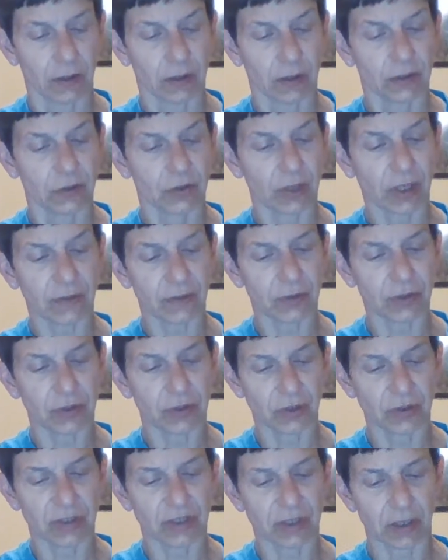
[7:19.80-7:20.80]
Trevor
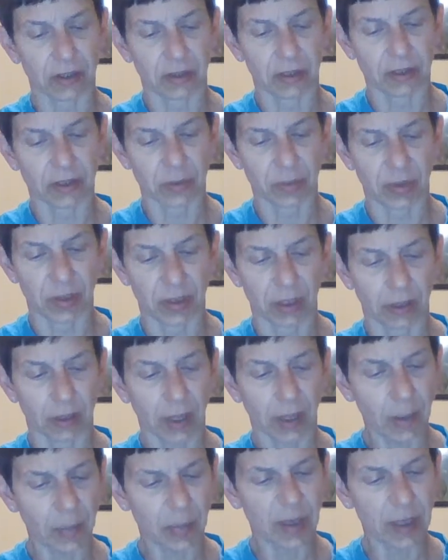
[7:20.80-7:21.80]
turned suddenly to Petey.
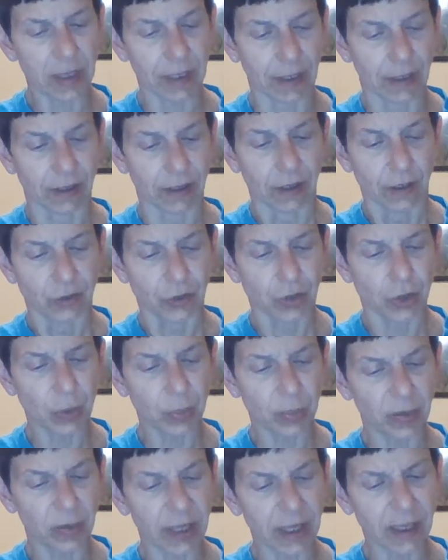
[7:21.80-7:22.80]
"Hey, Petey, do you
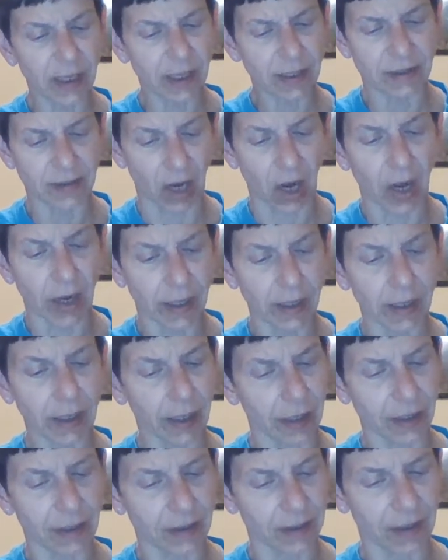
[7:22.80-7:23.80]
plan on dying
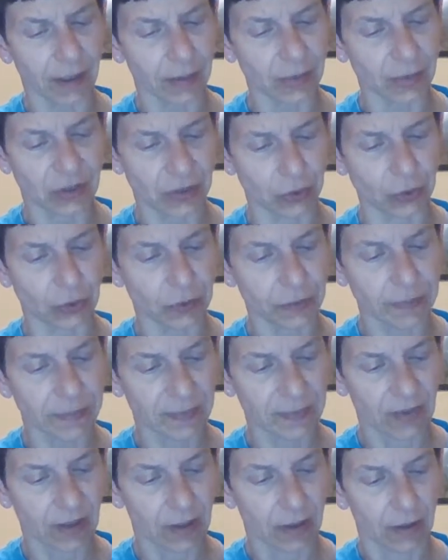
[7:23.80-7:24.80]
anytime soon?"
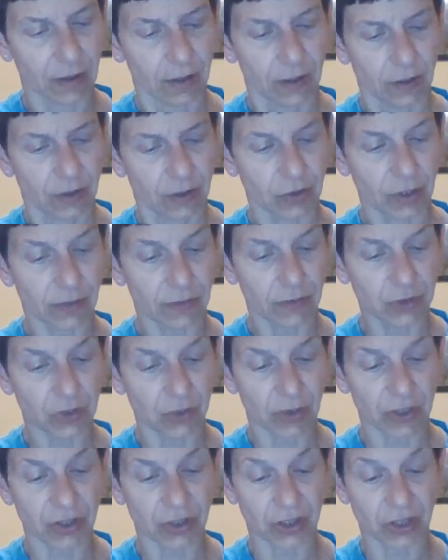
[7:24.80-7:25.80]
Trevor's
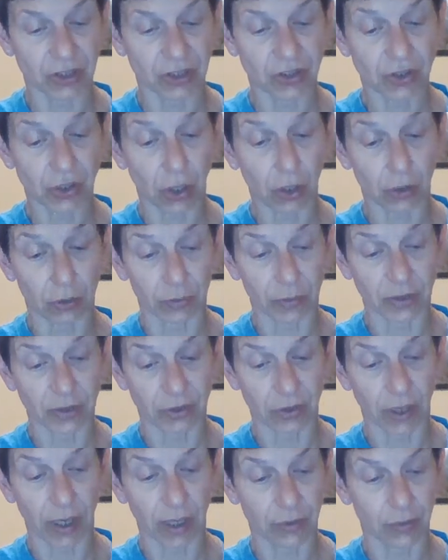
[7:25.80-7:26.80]
question startled
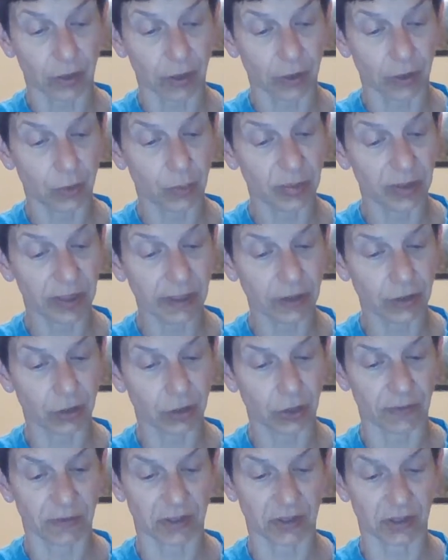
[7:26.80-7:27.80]
Mr. Hedrick, who blinked
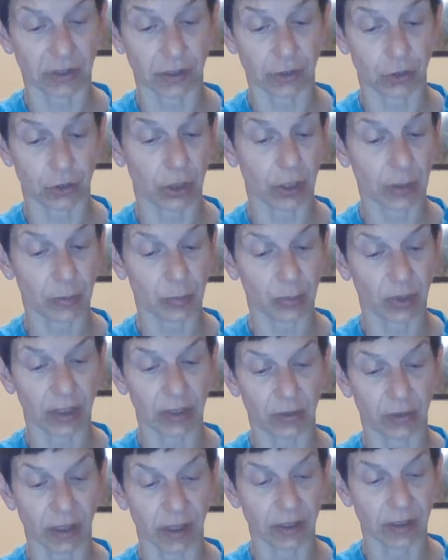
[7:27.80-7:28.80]
nervously, turning
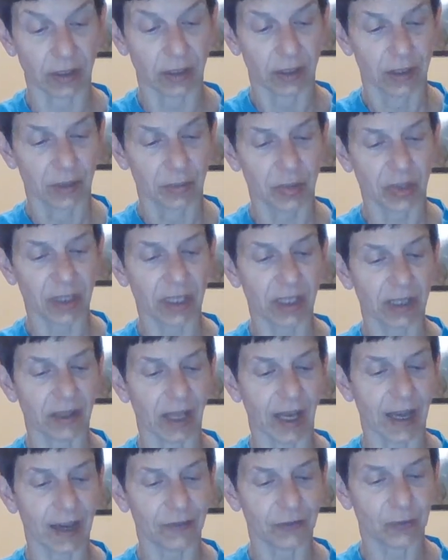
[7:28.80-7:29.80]
bright red. Petey
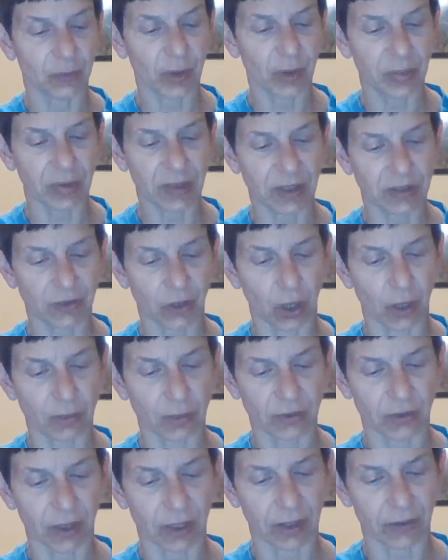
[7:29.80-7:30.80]
laughed, whipping his
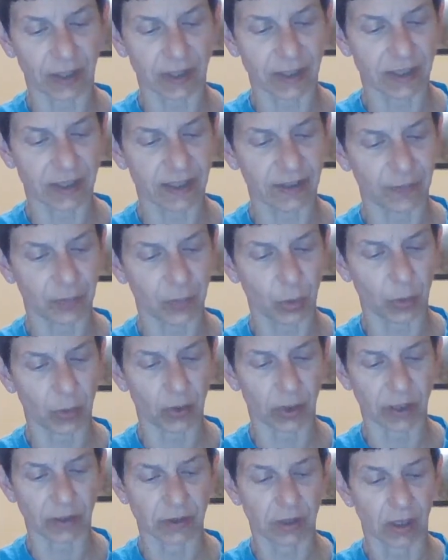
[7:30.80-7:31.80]
arms around like stiff
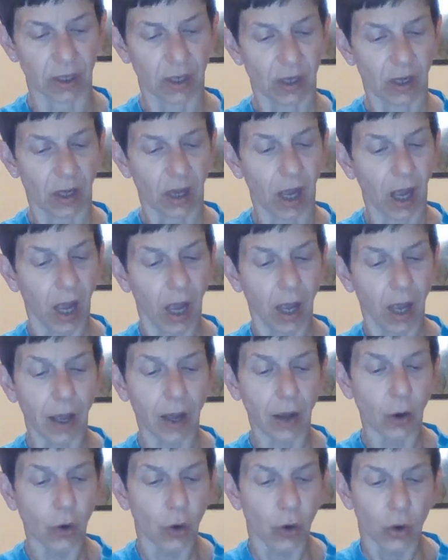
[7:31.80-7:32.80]
boomerangs.
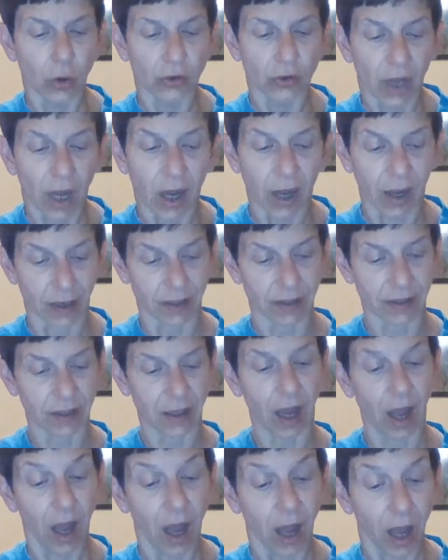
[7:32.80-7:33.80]
"Ah-oh-da!
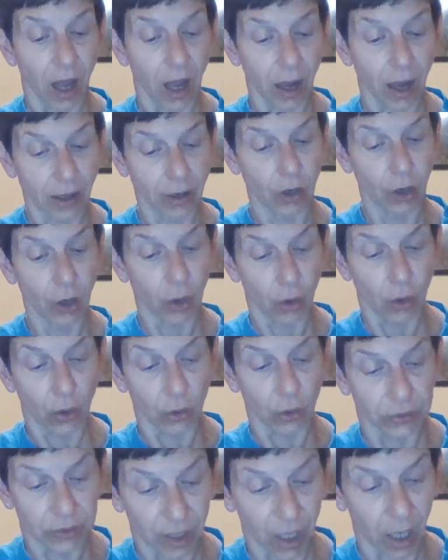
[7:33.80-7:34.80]

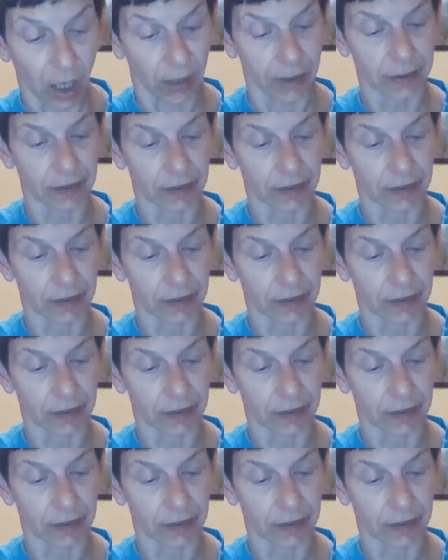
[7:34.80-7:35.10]
Ah-oh-da!"